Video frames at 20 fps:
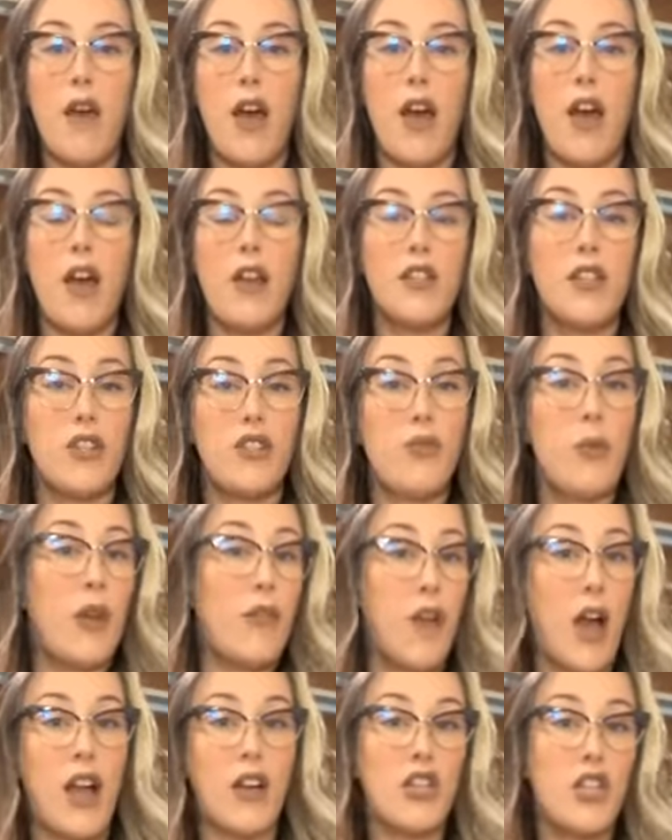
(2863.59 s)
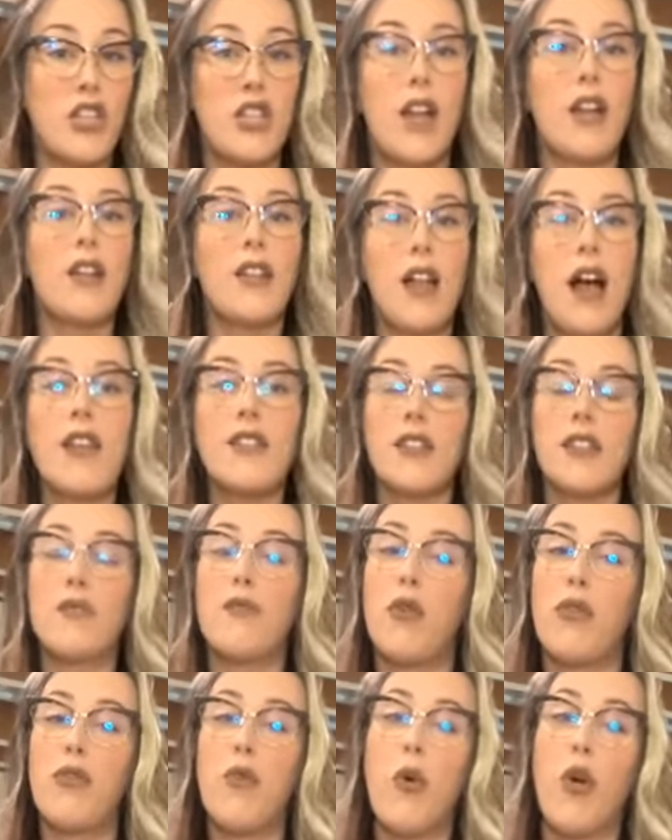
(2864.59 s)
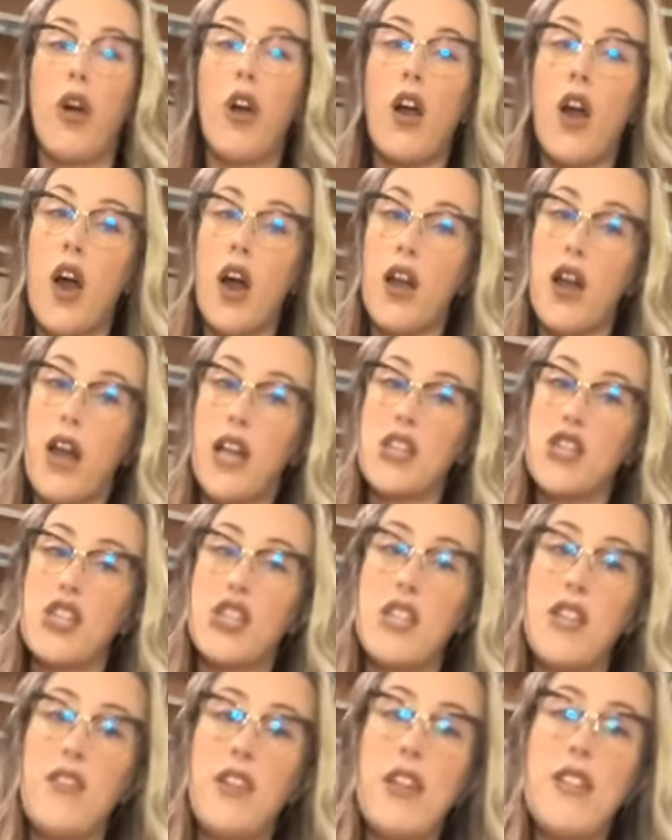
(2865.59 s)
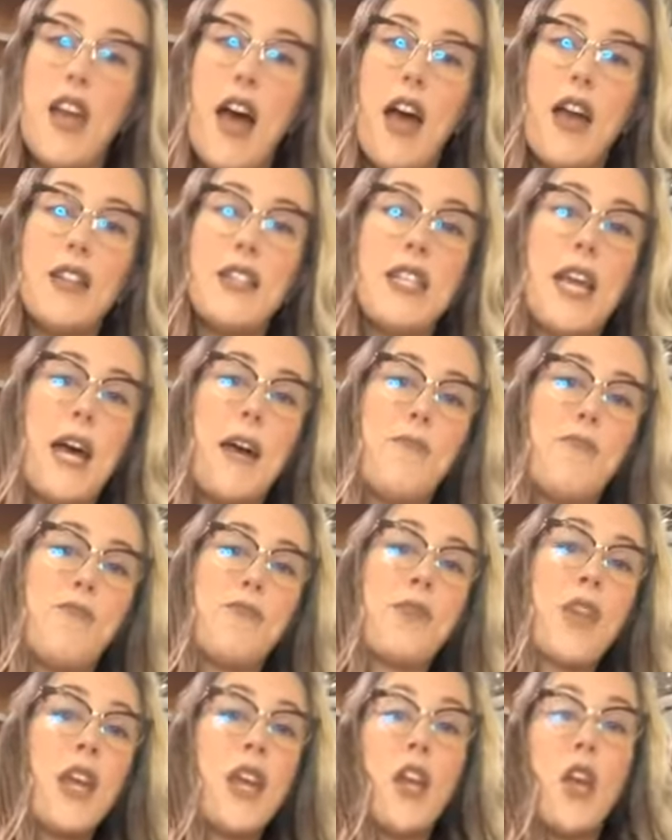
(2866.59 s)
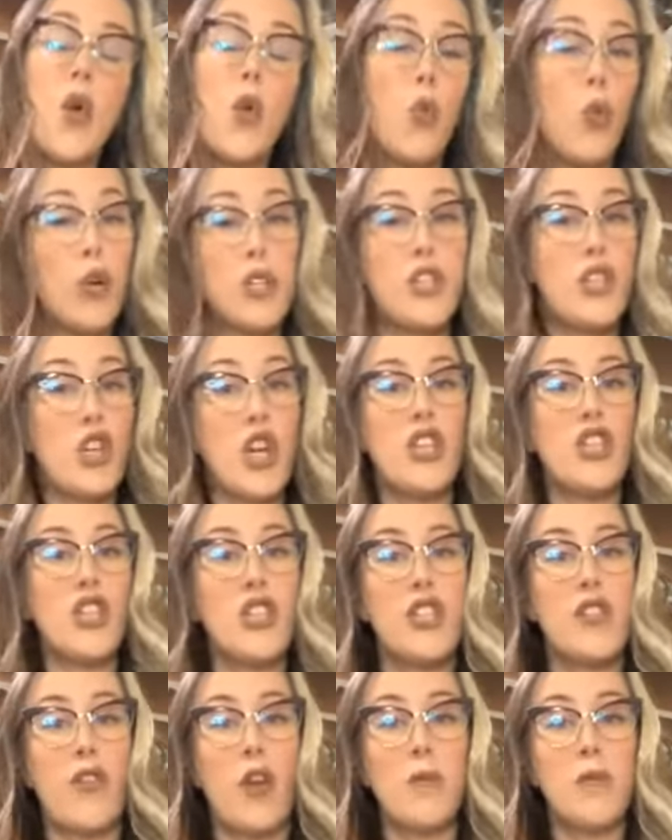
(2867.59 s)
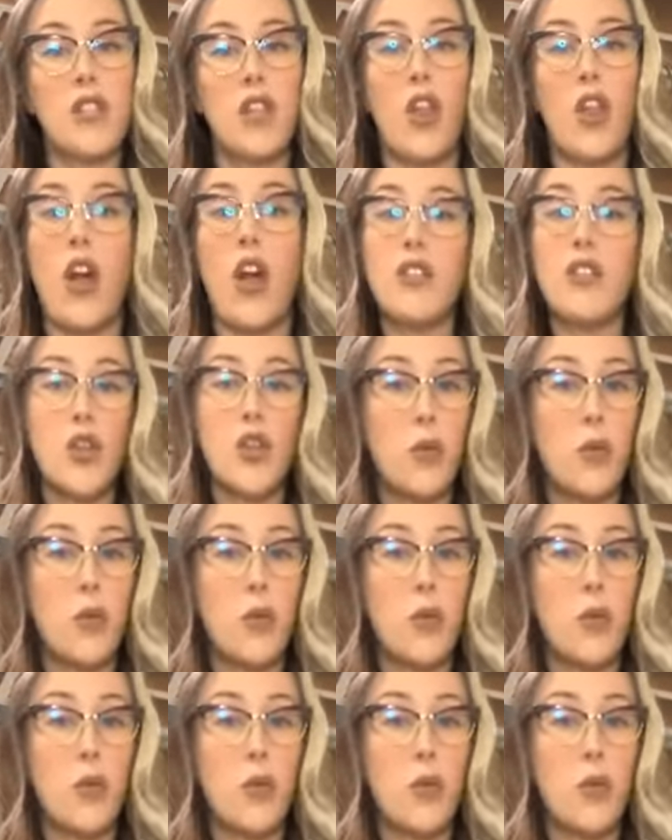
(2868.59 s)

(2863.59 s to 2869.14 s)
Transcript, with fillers: Uh, so we've actually done classes before on IGTV that um, were suggestions from salon.